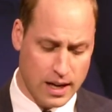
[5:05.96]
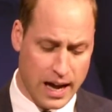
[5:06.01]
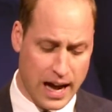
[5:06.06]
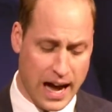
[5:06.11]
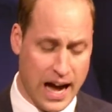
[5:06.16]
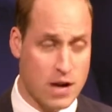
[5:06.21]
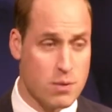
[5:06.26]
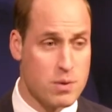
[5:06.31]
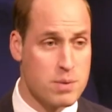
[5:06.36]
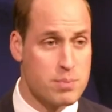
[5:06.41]

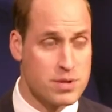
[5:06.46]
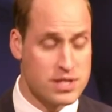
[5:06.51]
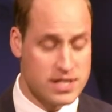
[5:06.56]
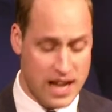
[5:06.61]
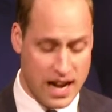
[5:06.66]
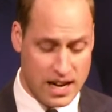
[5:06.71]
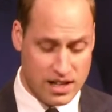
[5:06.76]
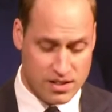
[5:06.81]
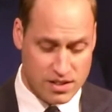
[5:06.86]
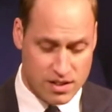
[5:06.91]
How do we
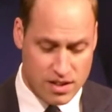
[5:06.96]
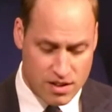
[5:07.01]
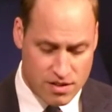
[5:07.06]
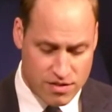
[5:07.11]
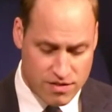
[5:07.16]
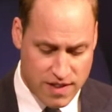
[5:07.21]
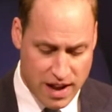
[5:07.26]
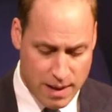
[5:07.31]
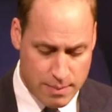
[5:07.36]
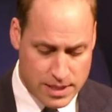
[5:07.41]
protect
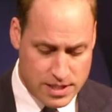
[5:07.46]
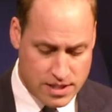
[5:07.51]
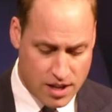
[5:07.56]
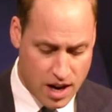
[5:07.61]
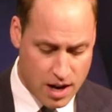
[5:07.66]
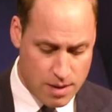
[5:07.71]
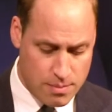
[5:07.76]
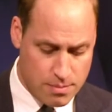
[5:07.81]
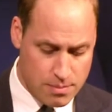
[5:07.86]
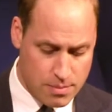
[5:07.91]
family
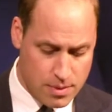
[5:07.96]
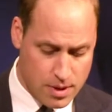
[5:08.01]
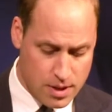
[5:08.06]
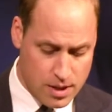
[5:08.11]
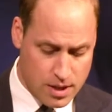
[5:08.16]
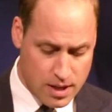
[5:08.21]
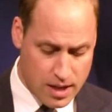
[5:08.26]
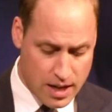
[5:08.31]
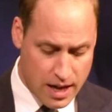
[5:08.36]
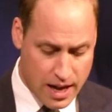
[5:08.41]
time
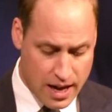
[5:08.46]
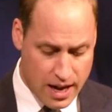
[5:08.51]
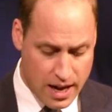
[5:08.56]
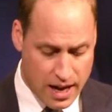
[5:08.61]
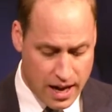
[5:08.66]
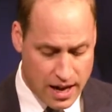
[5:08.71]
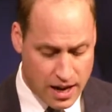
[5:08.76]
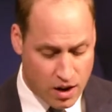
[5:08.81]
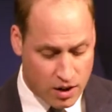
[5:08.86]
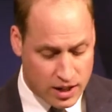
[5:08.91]

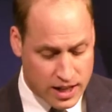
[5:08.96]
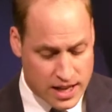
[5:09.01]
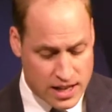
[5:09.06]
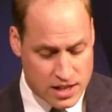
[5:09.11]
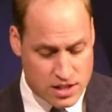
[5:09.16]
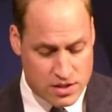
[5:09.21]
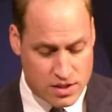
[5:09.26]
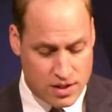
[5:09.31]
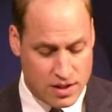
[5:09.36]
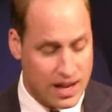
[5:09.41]
and our
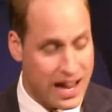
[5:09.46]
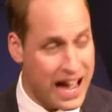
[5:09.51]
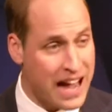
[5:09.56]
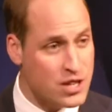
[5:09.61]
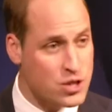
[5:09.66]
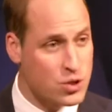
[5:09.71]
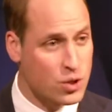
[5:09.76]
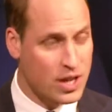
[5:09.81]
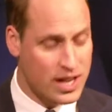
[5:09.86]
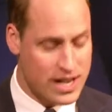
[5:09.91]
kids'
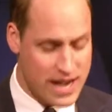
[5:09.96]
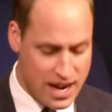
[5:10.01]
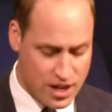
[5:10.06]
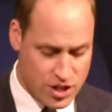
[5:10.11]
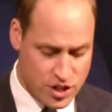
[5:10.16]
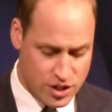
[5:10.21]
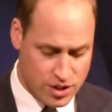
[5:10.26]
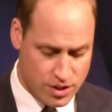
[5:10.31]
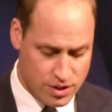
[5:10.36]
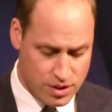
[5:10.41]
actual
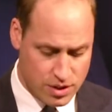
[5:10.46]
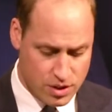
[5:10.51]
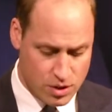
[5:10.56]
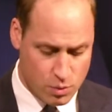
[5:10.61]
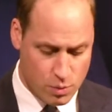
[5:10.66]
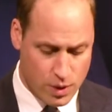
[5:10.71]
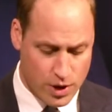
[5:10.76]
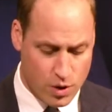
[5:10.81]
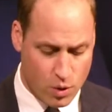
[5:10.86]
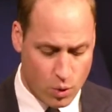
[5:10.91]
connection
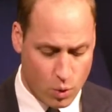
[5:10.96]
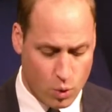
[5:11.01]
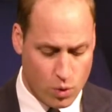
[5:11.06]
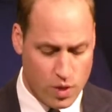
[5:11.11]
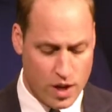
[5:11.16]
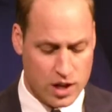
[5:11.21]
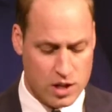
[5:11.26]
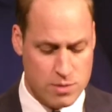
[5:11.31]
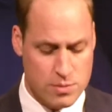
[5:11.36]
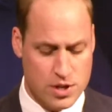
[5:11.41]
when all
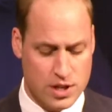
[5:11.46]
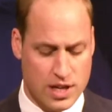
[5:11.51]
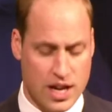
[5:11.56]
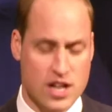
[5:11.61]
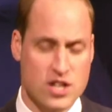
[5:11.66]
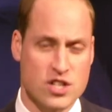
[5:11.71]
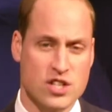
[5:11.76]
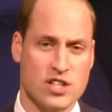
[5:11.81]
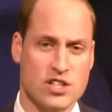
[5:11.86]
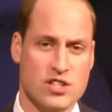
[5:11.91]
their
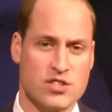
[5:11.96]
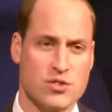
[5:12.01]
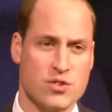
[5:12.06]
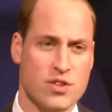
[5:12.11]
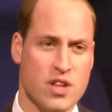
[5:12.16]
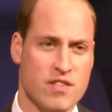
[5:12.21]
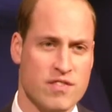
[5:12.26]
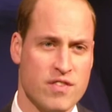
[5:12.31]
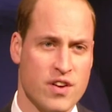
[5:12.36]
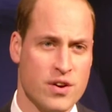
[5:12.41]
communication is through
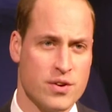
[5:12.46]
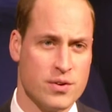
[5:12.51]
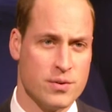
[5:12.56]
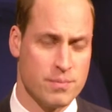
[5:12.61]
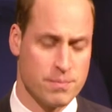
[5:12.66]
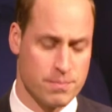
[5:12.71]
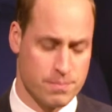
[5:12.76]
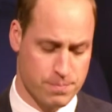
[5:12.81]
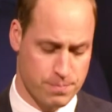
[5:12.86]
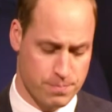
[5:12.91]
their phone?
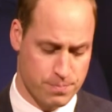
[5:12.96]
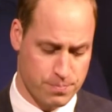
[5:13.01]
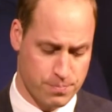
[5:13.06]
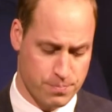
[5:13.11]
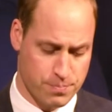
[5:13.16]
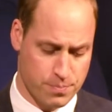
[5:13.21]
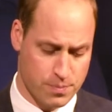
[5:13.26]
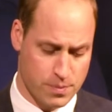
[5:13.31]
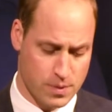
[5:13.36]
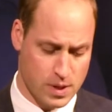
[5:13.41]

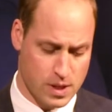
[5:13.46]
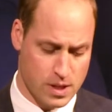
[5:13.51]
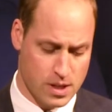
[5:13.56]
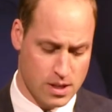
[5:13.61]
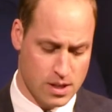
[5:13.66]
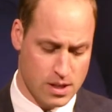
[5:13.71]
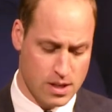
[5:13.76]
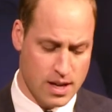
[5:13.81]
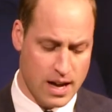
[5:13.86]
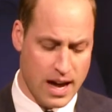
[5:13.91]

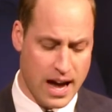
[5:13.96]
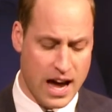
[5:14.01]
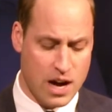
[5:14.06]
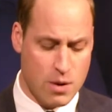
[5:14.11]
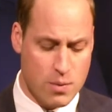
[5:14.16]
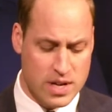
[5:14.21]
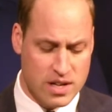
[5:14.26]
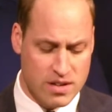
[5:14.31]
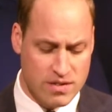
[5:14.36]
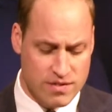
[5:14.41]
How
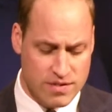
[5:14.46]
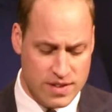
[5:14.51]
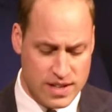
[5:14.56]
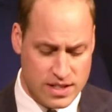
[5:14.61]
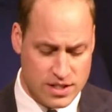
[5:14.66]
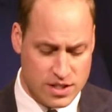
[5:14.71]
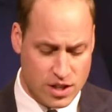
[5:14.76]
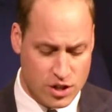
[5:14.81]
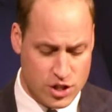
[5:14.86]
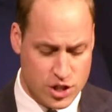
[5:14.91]
do we
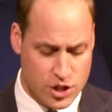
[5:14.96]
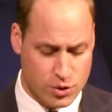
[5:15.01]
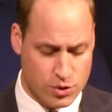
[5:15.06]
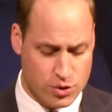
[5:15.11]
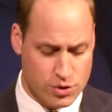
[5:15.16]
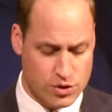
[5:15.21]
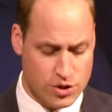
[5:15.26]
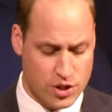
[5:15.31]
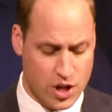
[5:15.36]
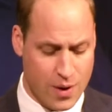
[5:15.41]
convince our
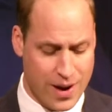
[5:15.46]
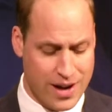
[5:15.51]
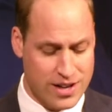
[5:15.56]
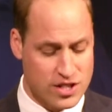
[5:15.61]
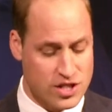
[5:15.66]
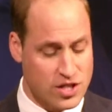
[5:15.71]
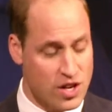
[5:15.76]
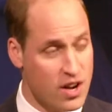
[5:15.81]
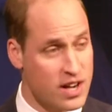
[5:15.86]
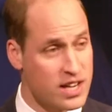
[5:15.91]
children to go
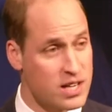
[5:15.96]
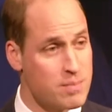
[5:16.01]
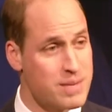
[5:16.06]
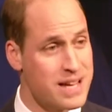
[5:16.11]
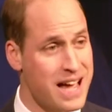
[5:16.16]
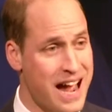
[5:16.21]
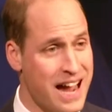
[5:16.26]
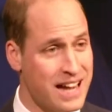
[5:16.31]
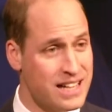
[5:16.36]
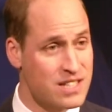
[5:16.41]
outside and
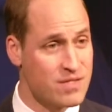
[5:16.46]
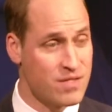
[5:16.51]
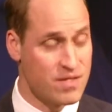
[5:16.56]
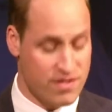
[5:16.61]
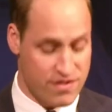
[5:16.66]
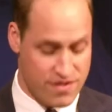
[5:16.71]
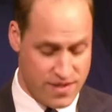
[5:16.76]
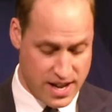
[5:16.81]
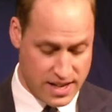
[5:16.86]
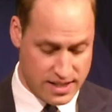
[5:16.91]
be active and
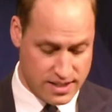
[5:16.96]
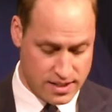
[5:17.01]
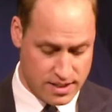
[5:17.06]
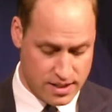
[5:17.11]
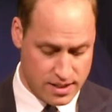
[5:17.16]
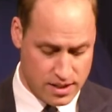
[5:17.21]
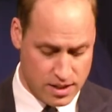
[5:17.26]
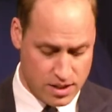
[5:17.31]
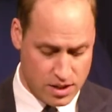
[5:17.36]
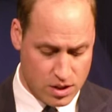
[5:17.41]
fit
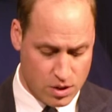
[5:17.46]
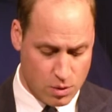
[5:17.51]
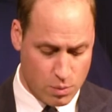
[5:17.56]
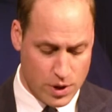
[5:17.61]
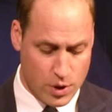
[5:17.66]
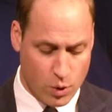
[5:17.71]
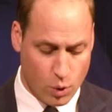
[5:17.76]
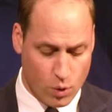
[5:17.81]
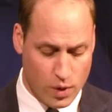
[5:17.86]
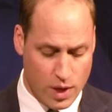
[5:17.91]

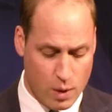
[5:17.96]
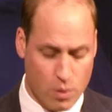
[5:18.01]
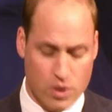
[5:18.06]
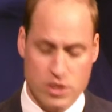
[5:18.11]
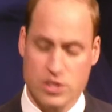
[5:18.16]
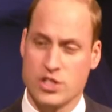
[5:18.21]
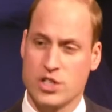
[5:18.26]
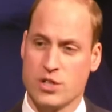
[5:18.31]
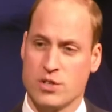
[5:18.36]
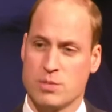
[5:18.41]
when all they
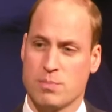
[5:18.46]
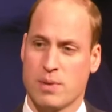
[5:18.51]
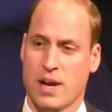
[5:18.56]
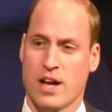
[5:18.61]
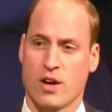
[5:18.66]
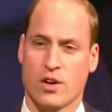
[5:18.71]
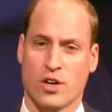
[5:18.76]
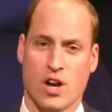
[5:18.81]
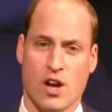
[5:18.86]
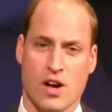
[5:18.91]
want to do is
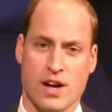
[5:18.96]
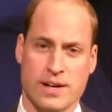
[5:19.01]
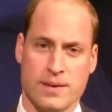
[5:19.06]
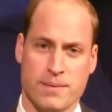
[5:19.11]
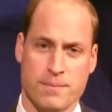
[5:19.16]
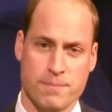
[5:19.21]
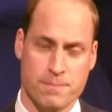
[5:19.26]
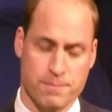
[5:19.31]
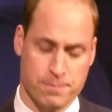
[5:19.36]
play online?